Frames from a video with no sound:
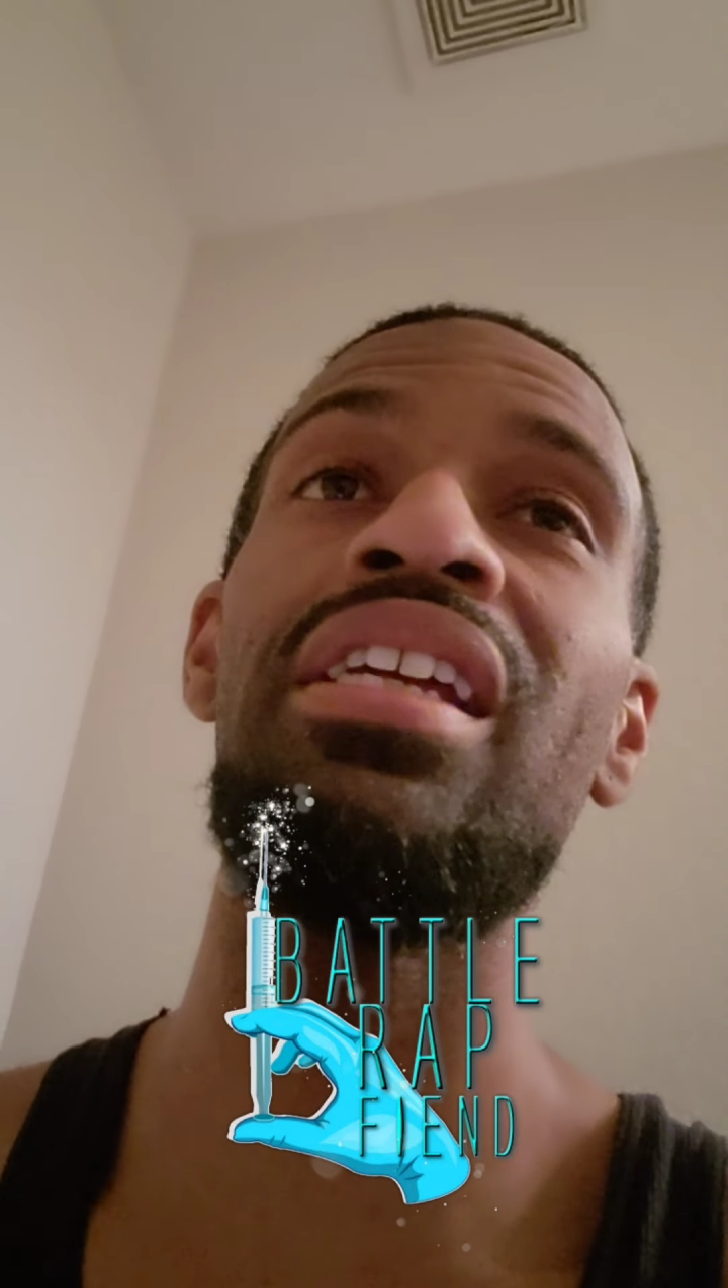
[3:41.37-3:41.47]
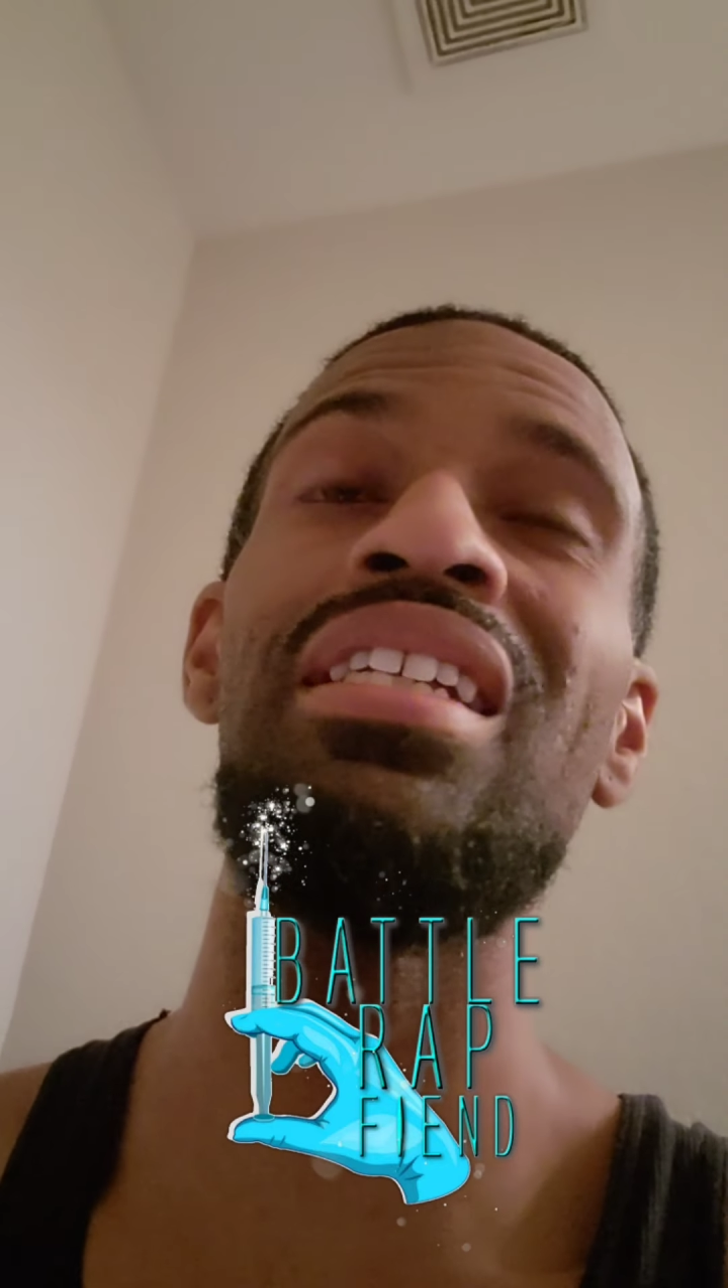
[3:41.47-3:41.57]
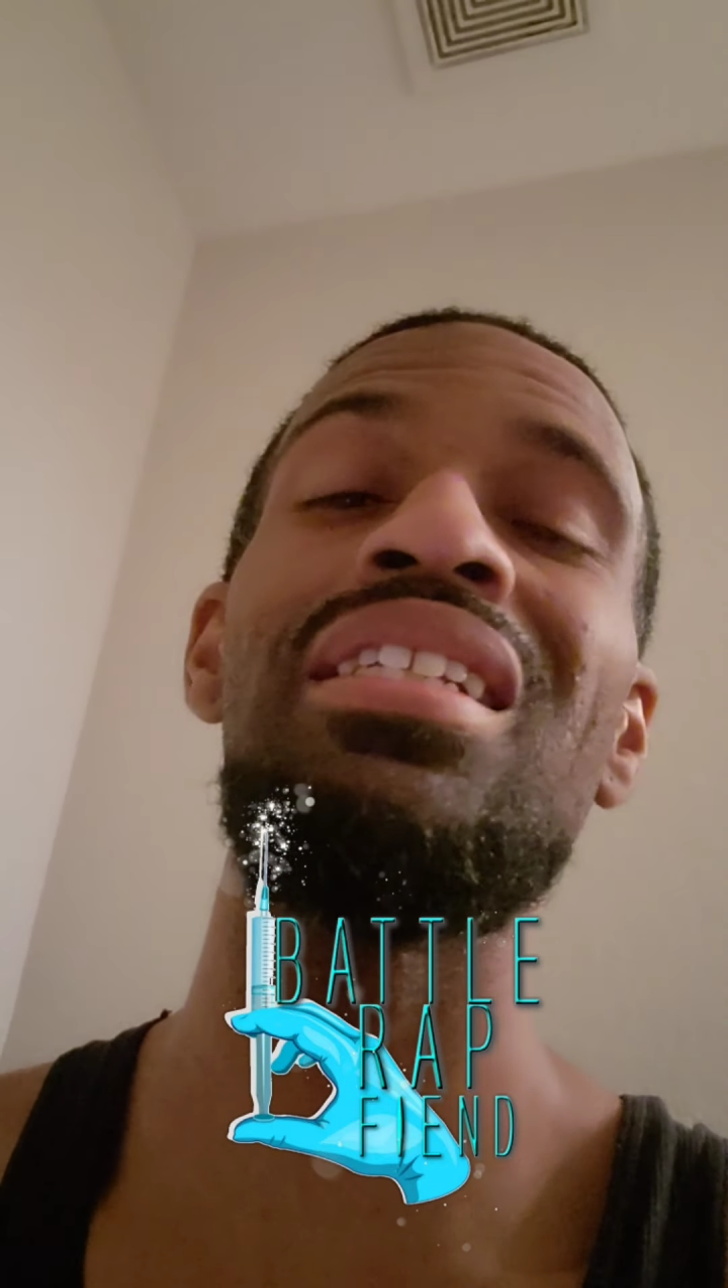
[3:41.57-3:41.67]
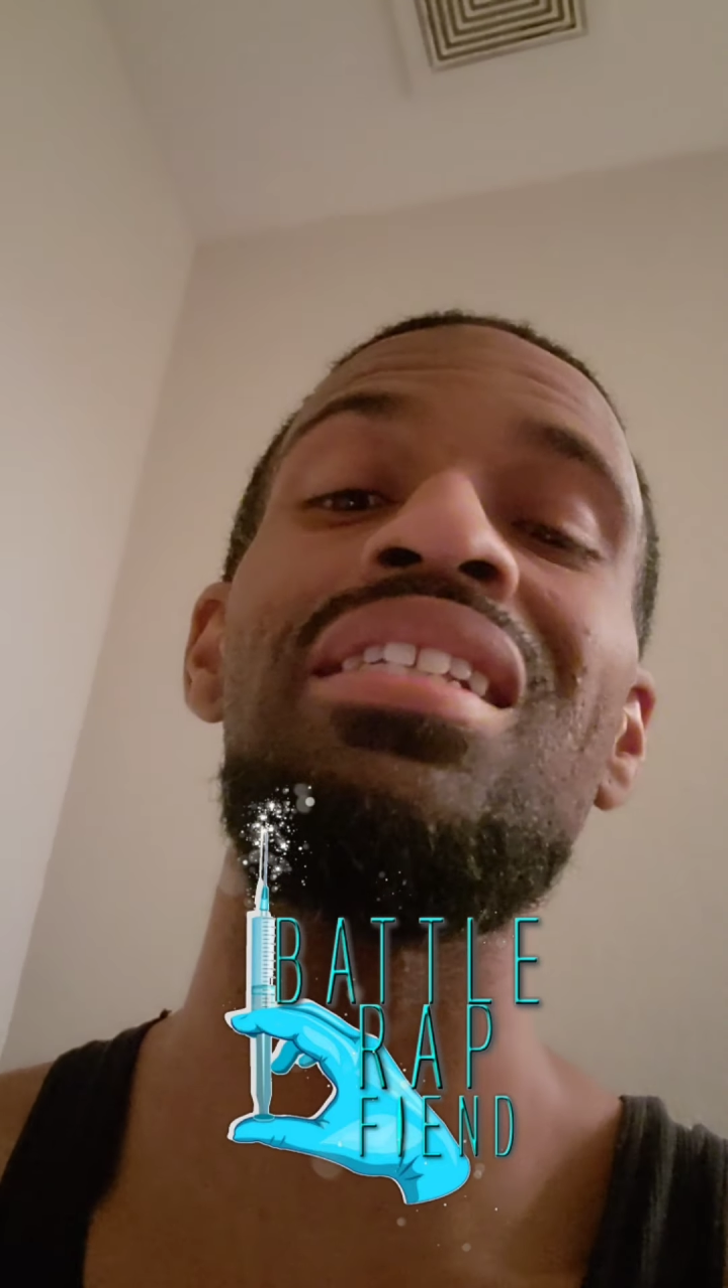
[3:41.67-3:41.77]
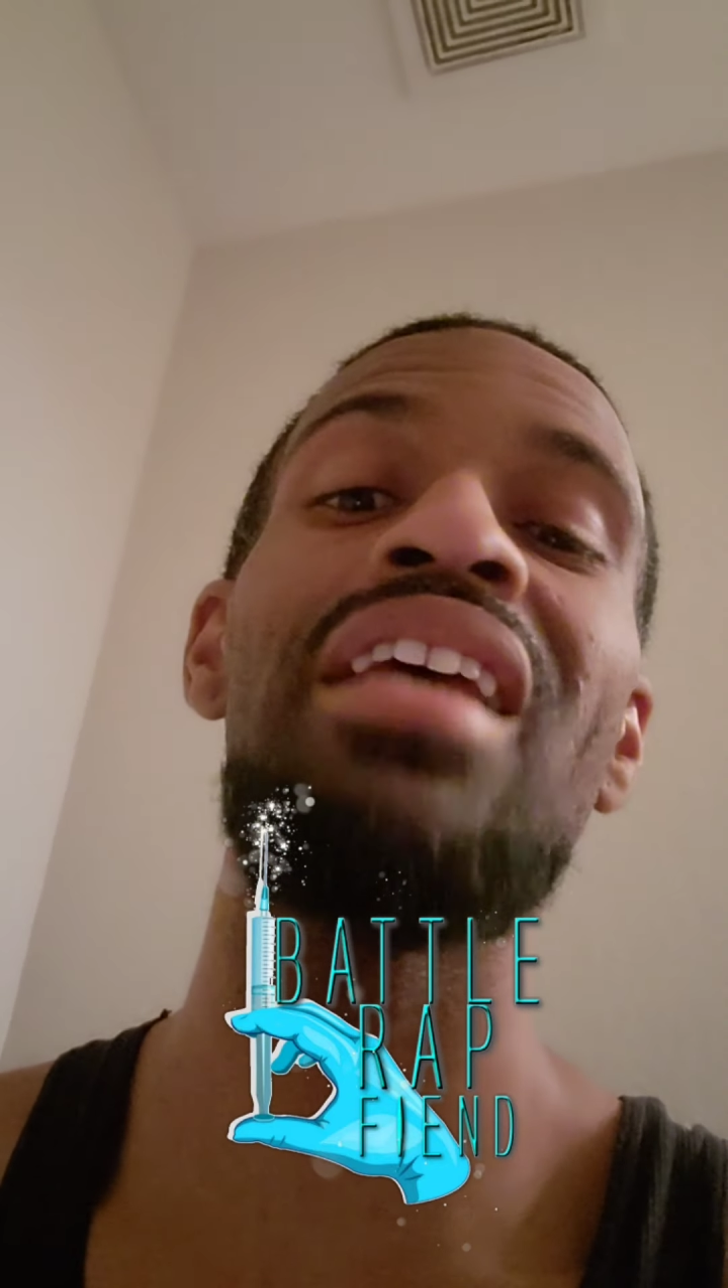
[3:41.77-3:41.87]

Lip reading: and